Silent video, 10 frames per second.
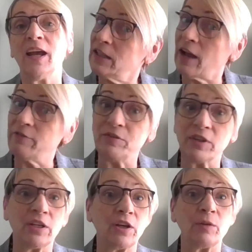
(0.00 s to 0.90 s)
not
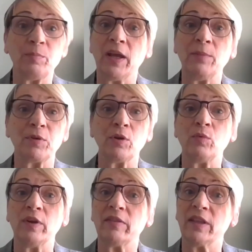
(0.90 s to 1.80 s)
filling our paper
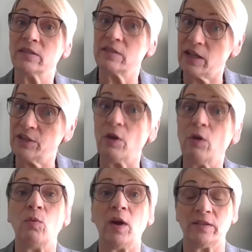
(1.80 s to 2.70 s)
with things they
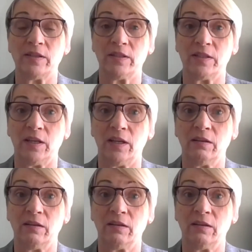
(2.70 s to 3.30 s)
don't want to see.